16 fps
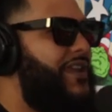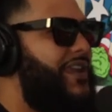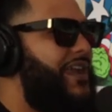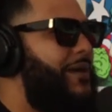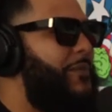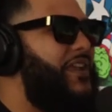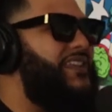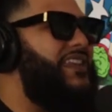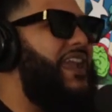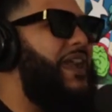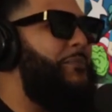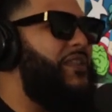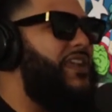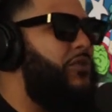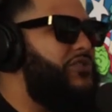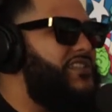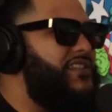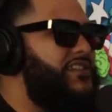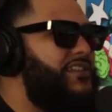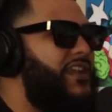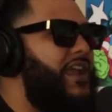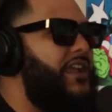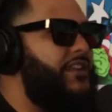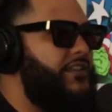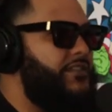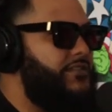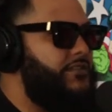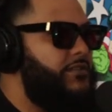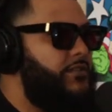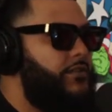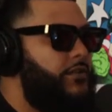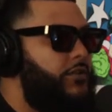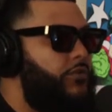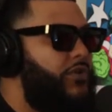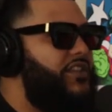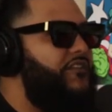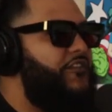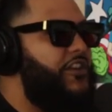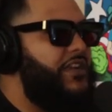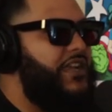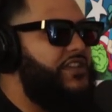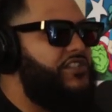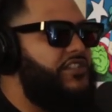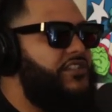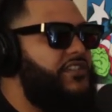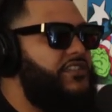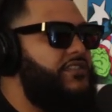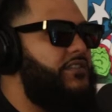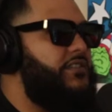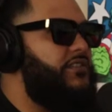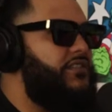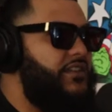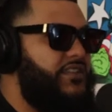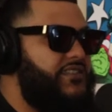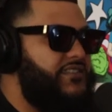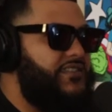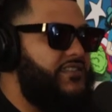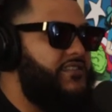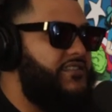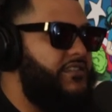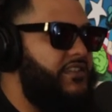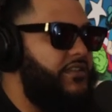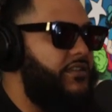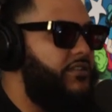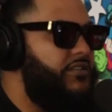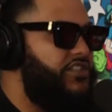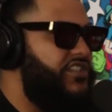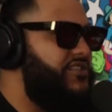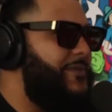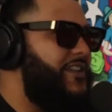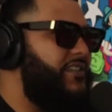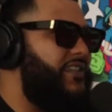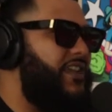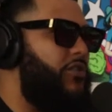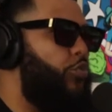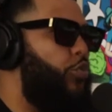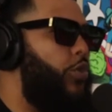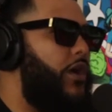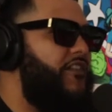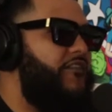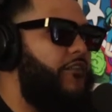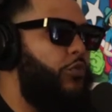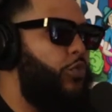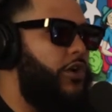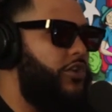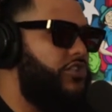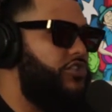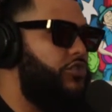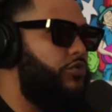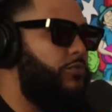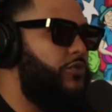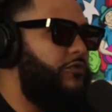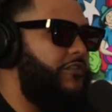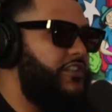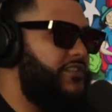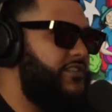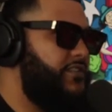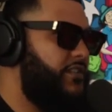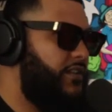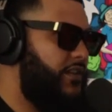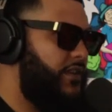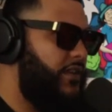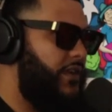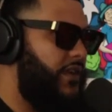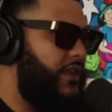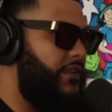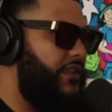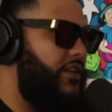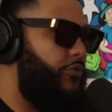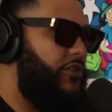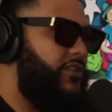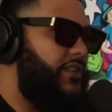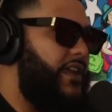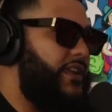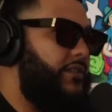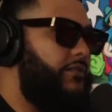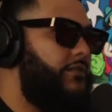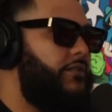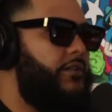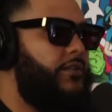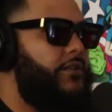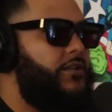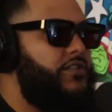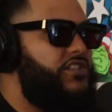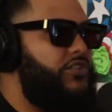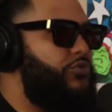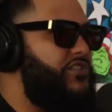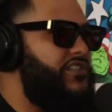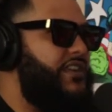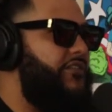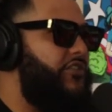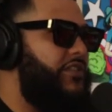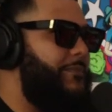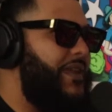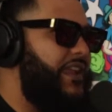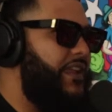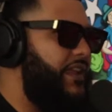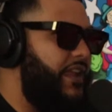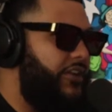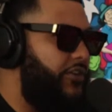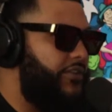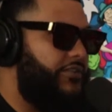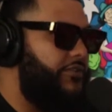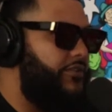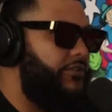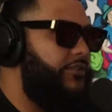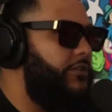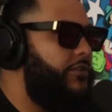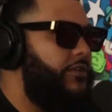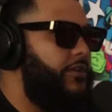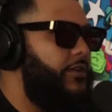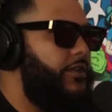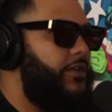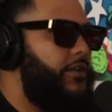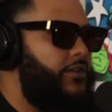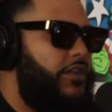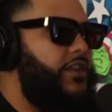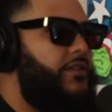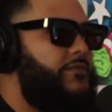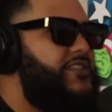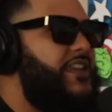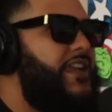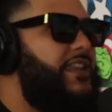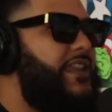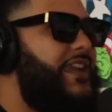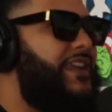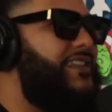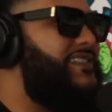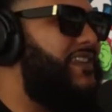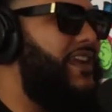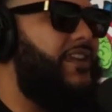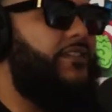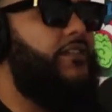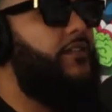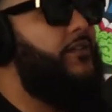I'm like, "Yeah, but that was in the '90s. What the fuck has she does done since then? She's been in like one one or two movies, and they weren't like she was never the main character. You know what I'm saying? Like it's like."